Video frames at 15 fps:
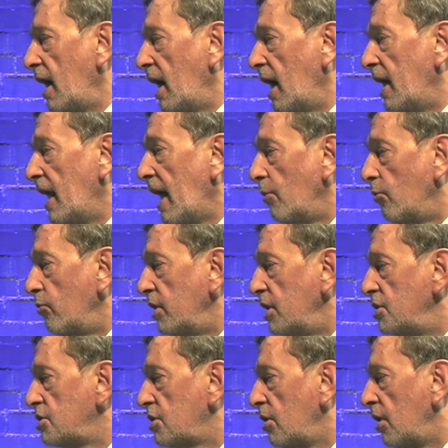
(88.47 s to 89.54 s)
an
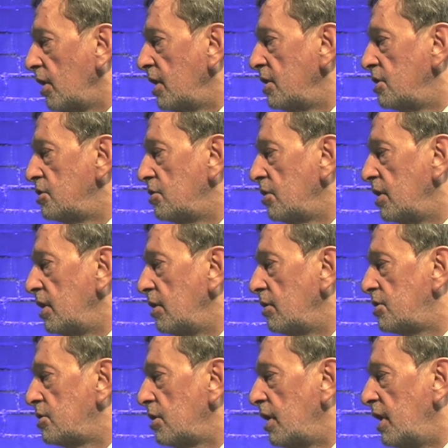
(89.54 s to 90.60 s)
outreach college, that
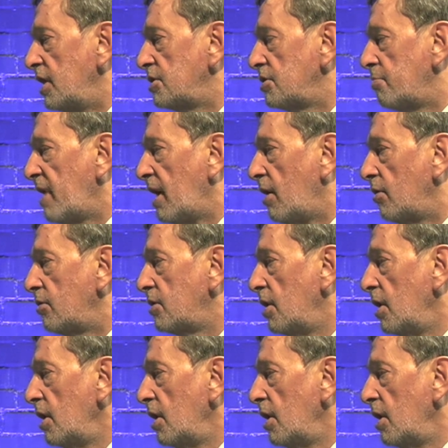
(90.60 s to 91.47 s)
it is about